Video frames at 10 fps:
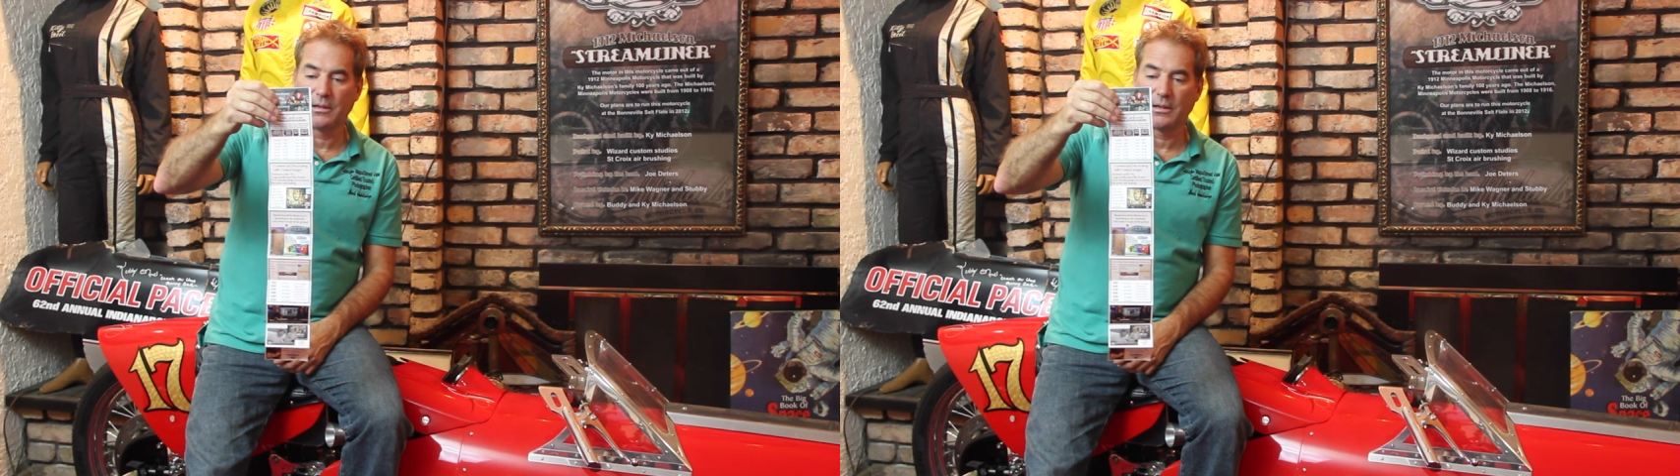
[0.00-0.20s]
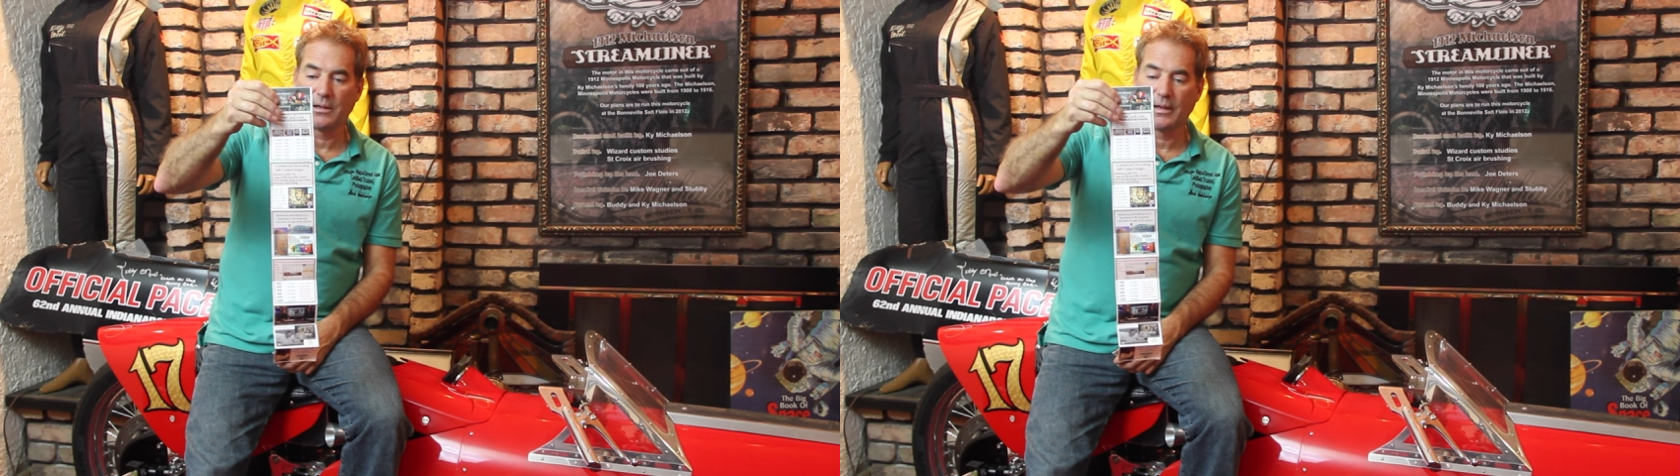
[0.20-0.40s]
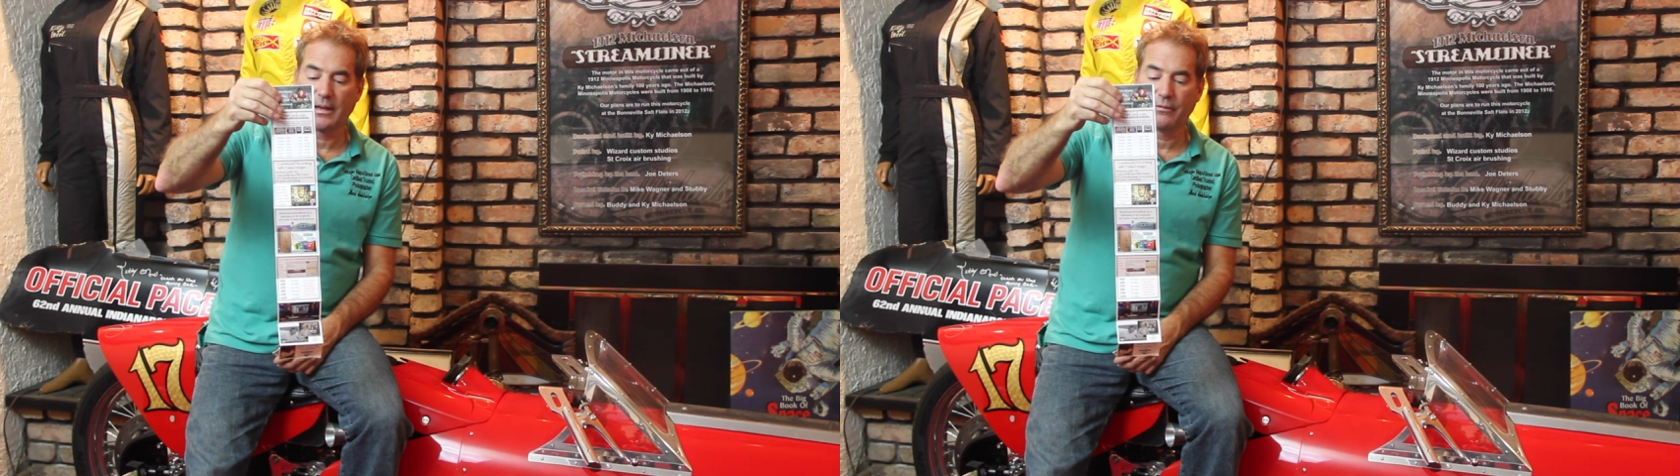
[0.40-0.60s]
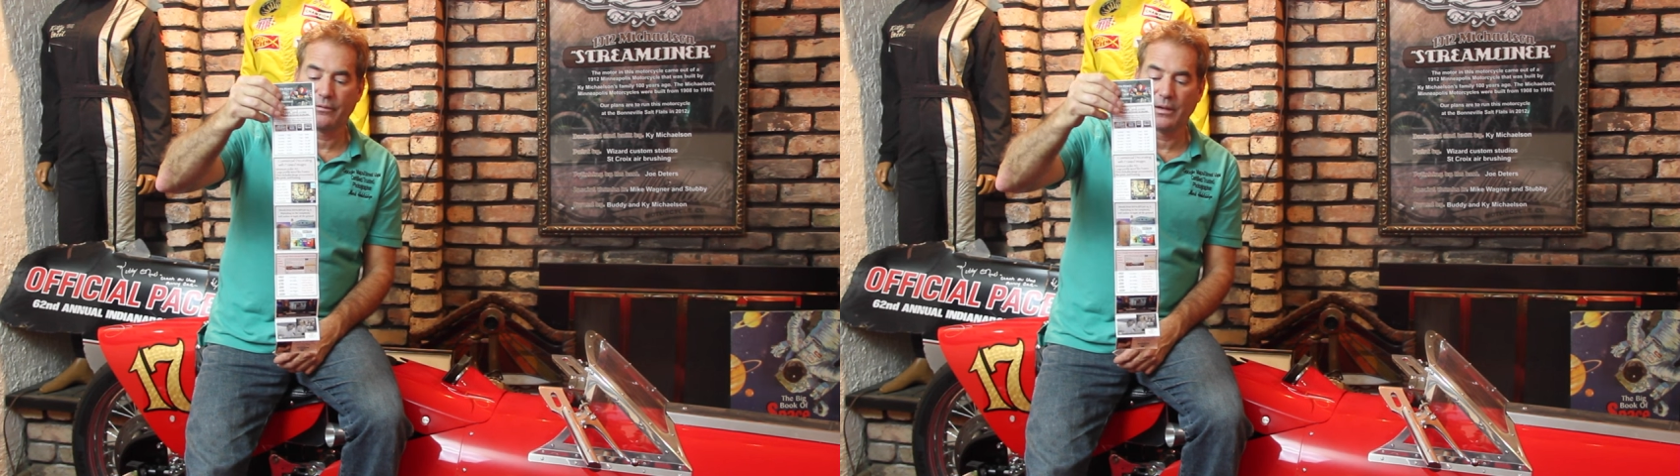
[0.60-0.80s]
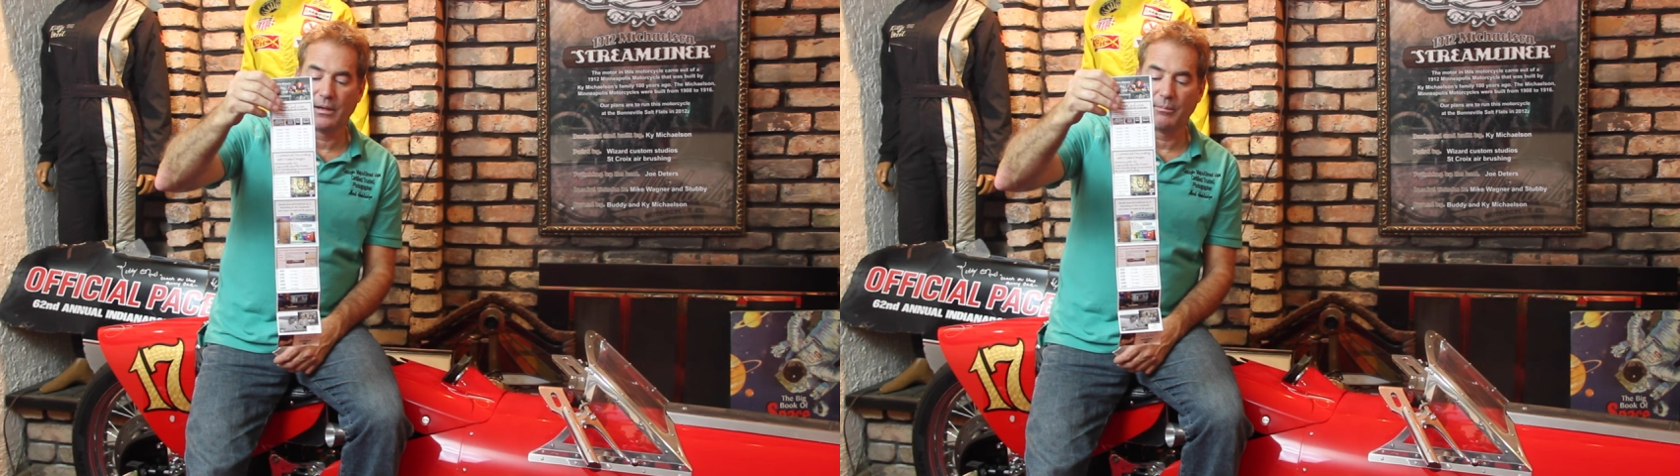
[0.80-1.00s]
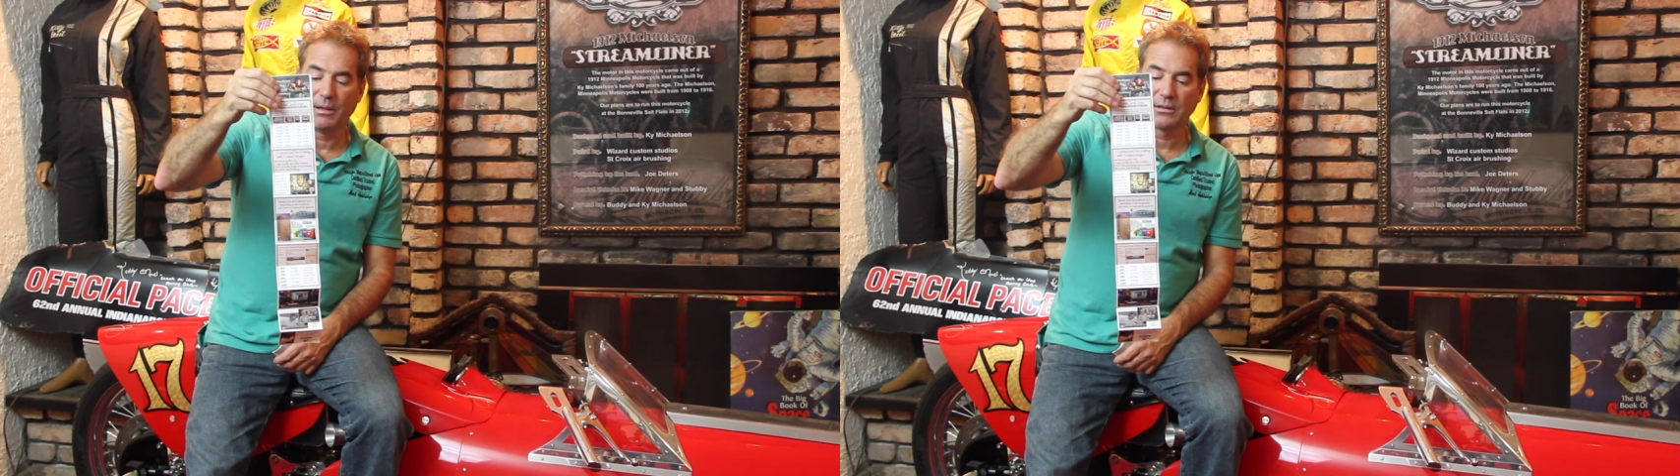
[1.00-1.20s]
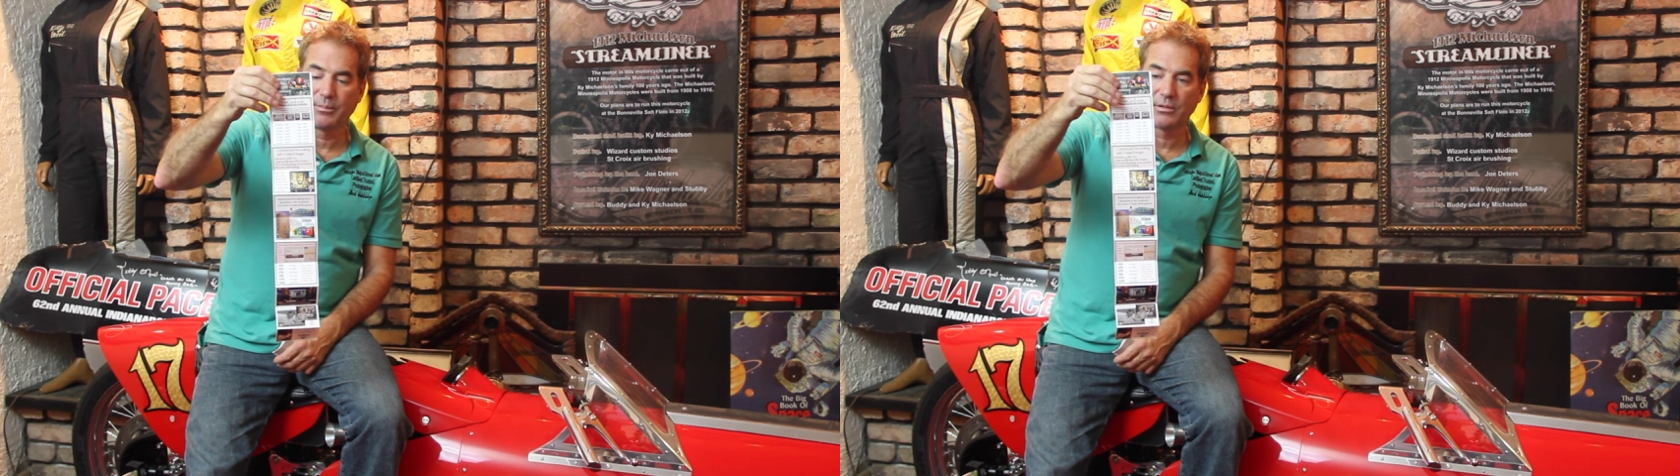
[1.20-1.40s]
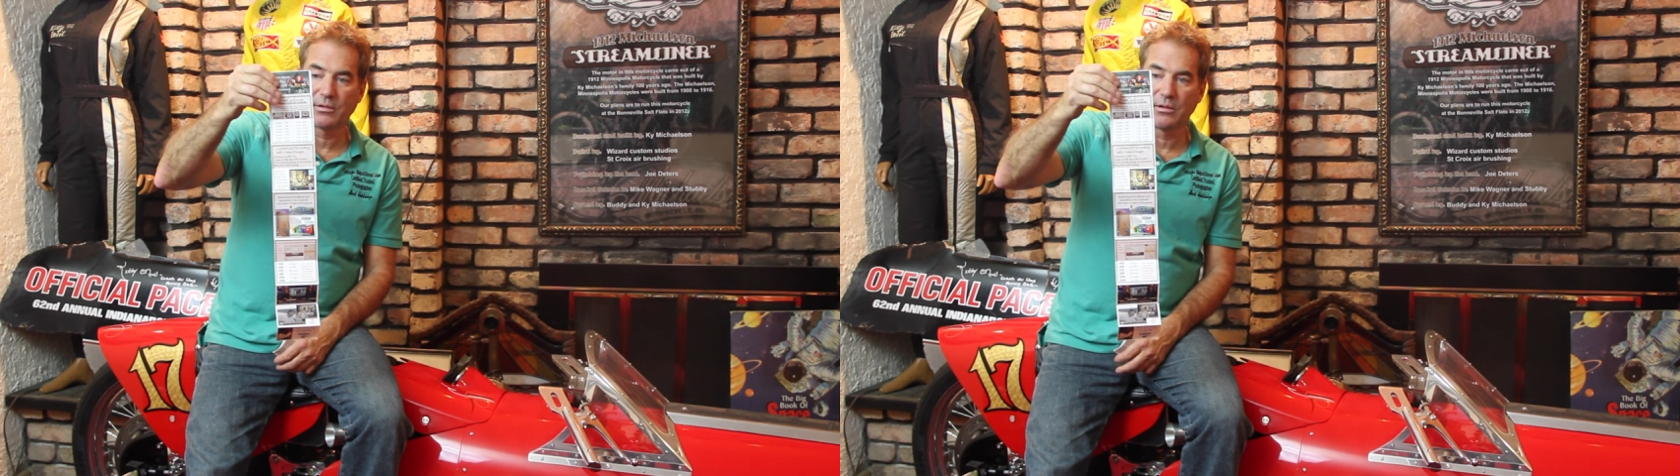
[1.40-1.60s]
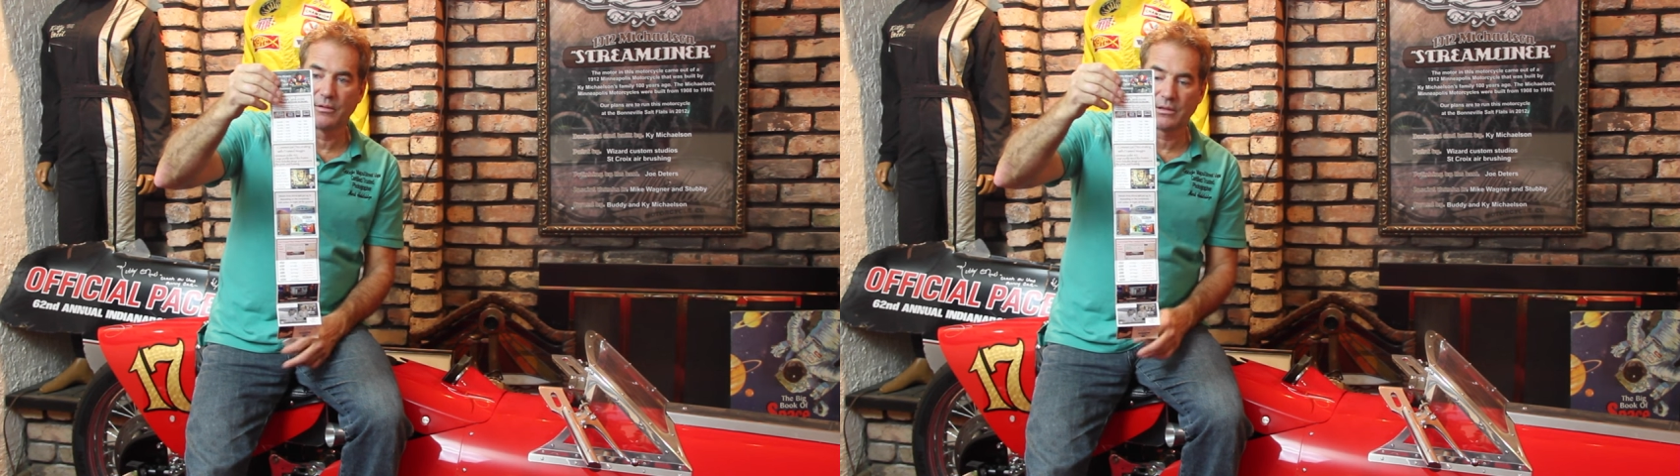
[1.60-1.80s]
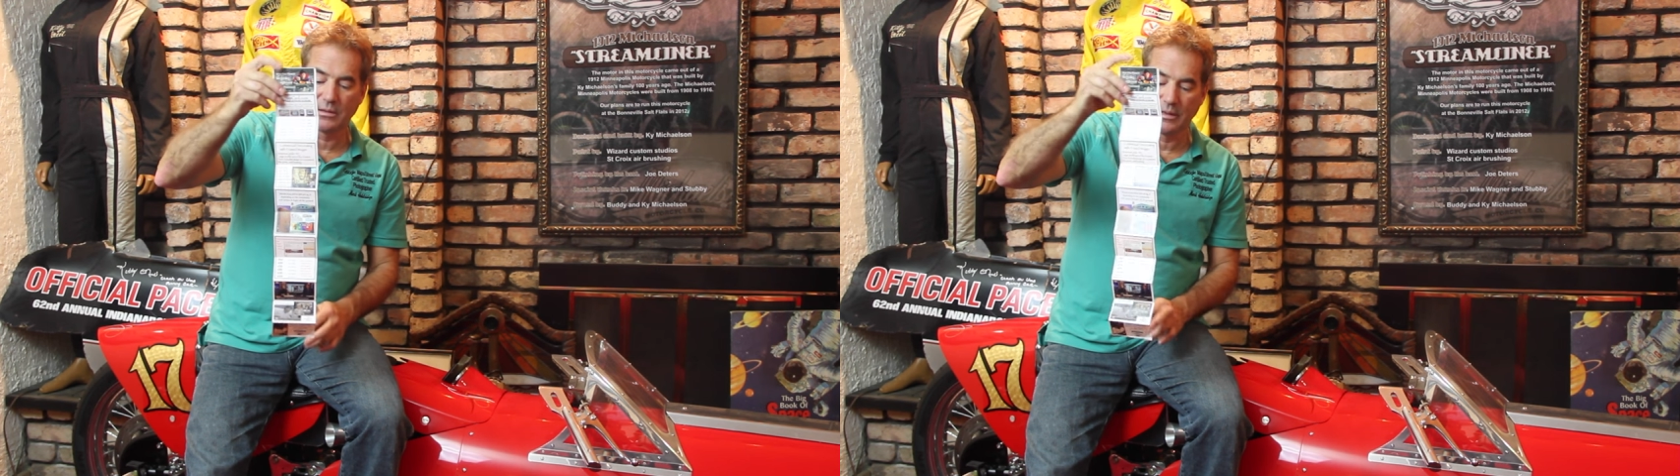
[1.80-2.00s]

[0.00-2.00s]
Uh, I have uh, multiple services